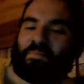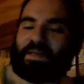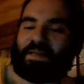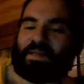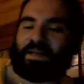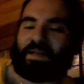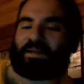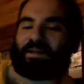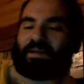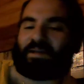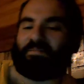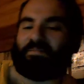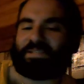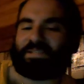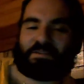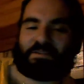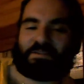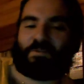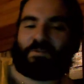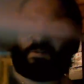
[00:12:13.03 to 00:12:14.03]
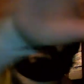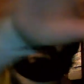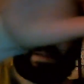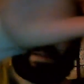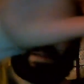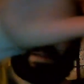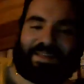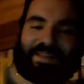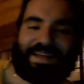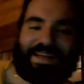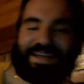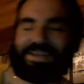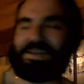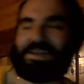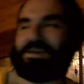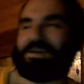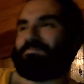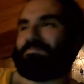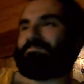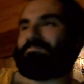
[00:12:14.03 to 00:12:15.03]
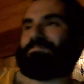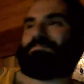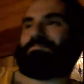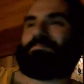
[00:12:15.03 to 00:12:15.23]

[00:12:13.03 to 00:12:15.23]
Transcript: Bobby B like comes like creeping in like